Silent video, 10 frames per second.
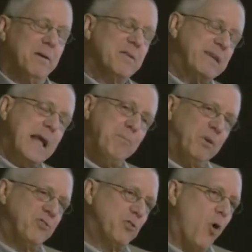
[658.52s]

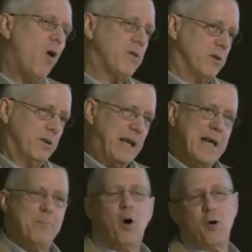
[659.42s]
Staples' daughter
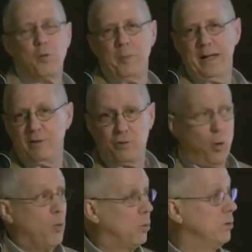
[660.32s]
came home and
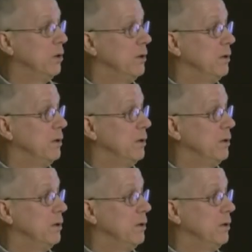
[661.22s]
told